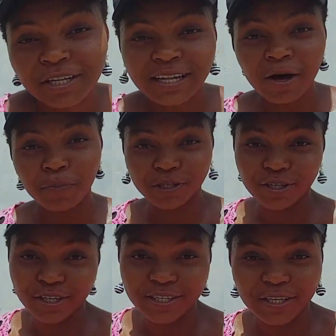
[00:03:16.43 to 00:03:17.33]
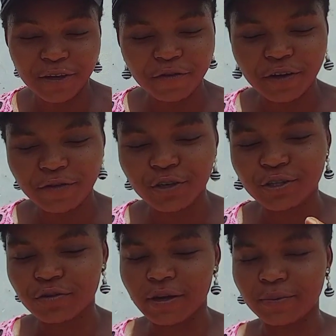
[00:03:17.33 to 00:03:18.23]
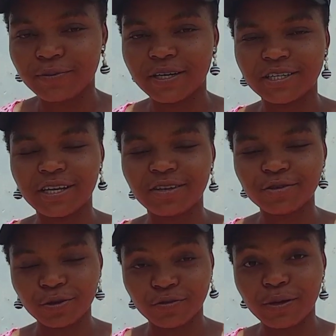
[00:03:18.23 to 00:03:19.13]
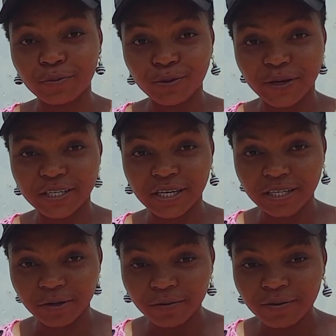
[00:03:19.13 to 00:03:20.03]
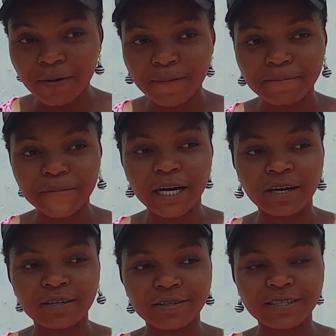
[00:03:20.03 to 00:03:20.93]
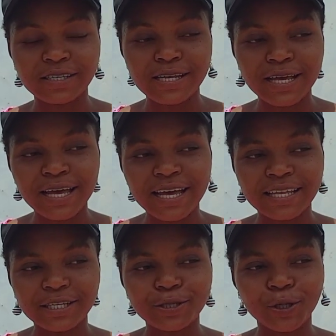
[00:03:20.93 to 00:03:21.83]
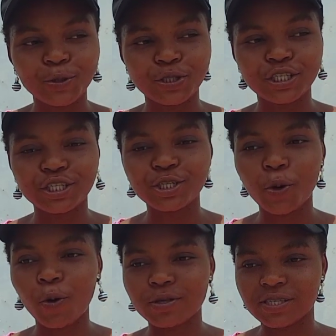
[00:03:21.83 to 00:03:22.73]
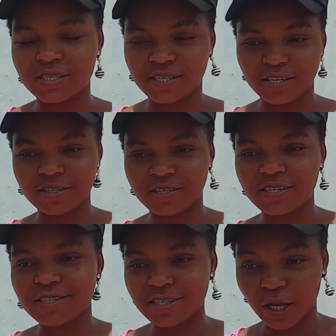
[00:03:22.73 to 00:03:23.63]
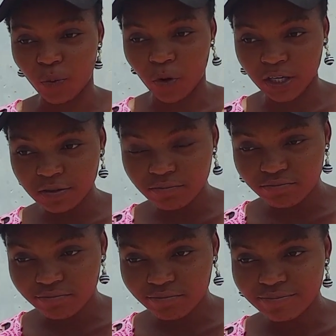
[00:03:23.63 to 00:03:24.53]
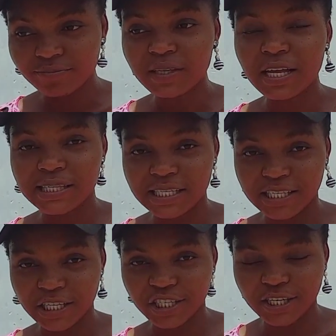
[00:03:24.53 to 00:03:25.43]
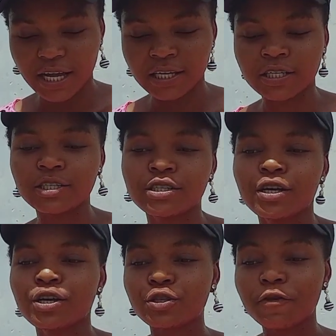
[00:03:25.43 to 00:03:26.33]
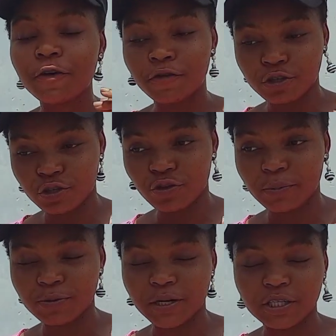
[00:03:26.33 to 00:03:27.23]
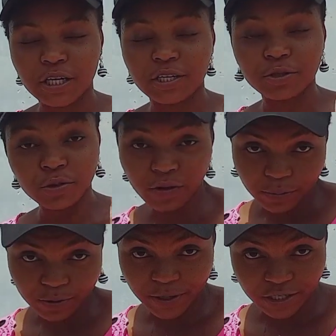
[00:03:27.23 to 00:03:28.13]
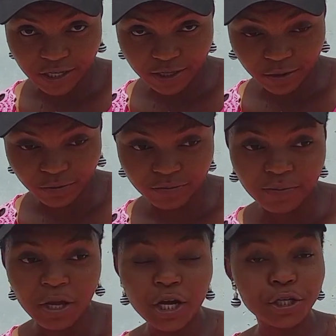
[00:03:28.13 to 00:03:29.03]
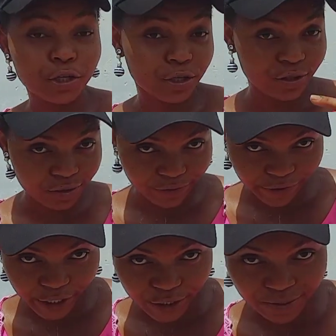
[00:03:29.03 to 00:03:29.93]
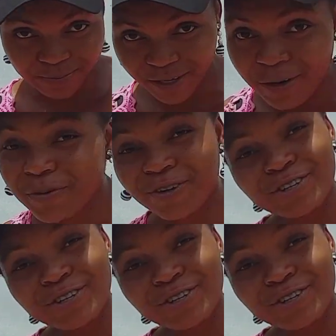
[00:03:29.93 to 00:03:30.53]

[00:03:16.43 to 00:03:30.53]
this is another opportunity. If you have not subscribed to my channel, subscribe to my channel, because this is going to teach consistency. This is day one. 30 days challenge. So if you're not subscribed to my channel, subscribe to my channel. Click on the notification bell,